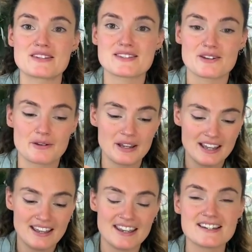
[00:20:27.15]
So,
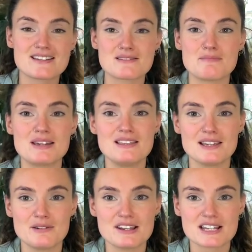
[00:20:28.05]
it doesn't mean that
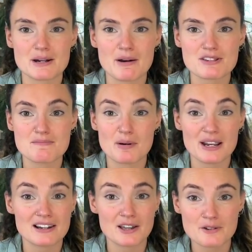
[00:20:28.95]
you need to go out and buy
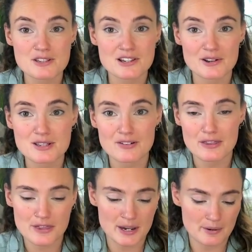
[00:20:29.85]
loads and loads of
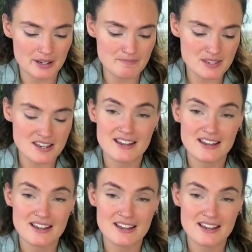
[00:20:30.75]
anthuriums.